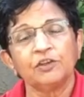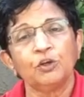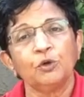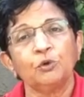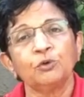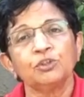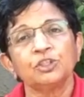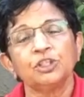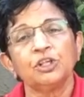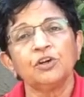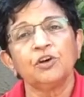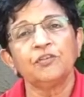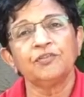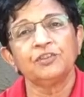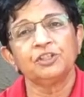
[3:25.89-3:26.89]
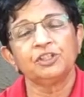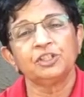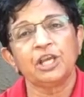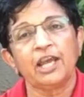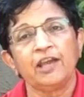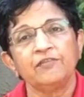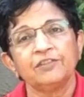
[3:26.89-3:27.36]
closure of the
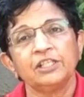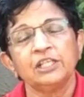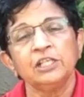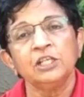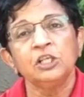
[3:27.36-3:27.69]
shaft.